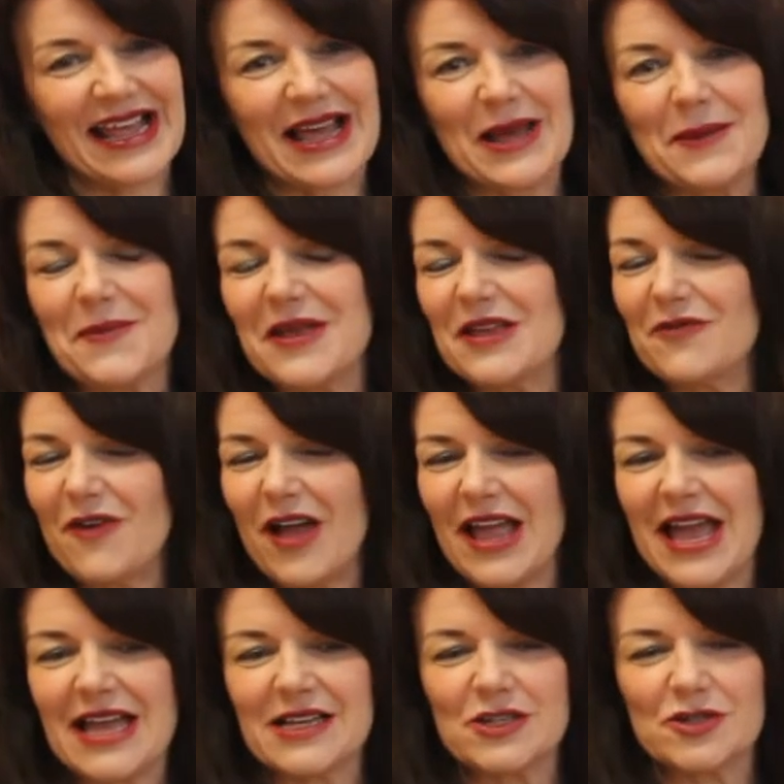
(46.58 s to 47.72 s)
Um, if I
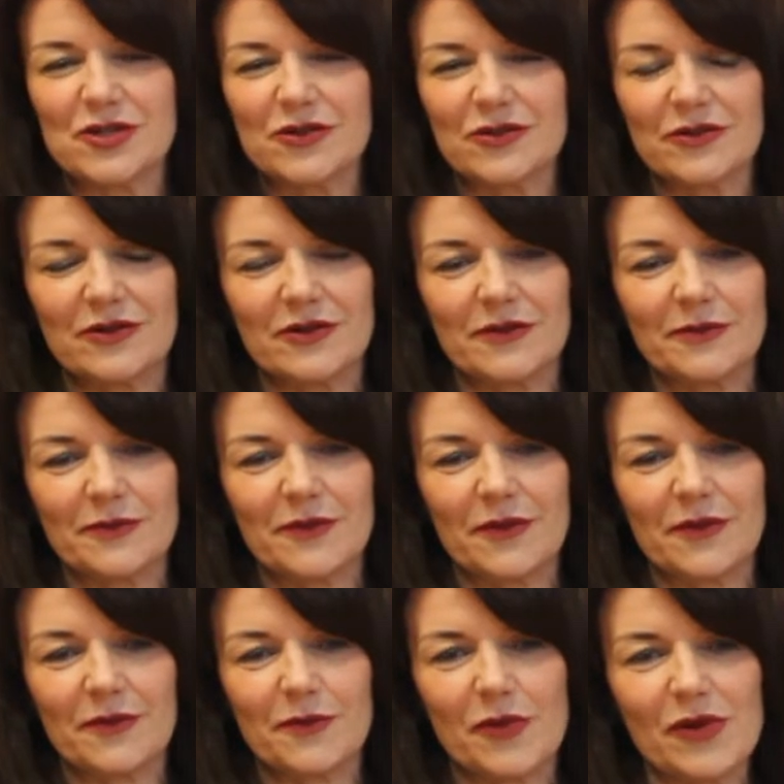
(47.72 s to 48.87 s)
had to
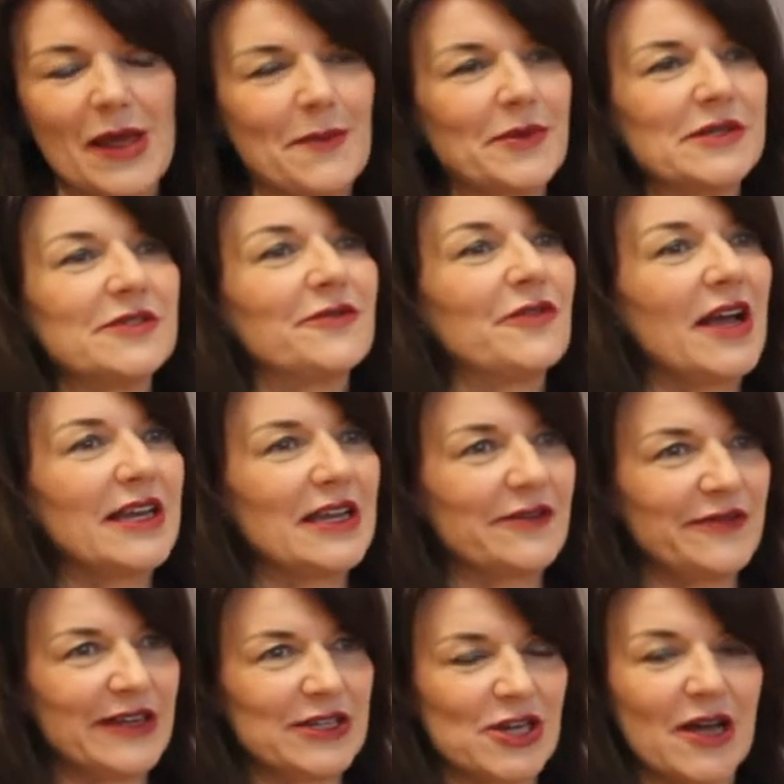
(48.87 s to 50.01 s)
pull up a defining
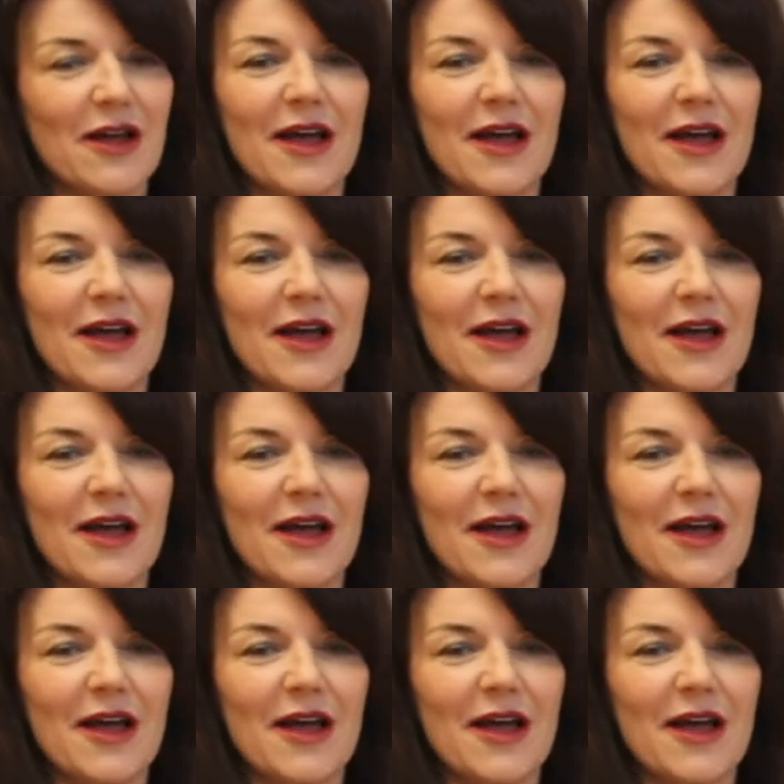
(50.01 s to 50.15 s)
feature,